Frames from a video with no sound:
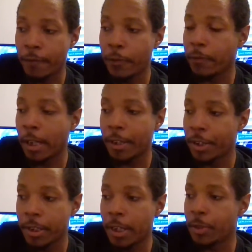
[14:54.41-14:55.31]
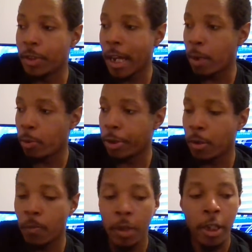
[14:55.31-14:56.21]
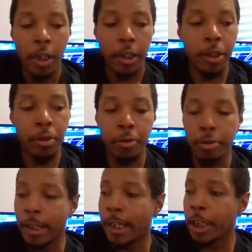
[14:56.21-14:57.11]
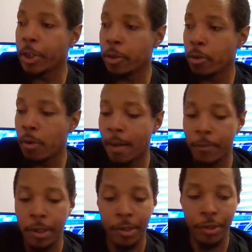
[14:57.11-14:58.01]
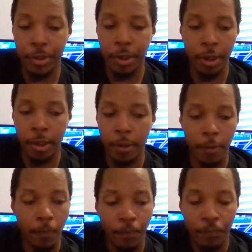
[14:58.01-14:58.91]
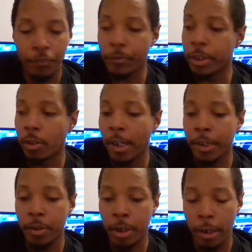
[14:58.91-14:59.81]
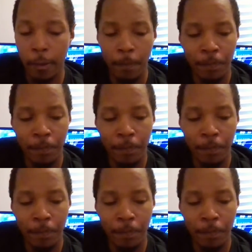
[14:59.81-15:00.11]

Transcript: If you've got to sit there inside with him, You do what you gotta do. I'm just, just let you know.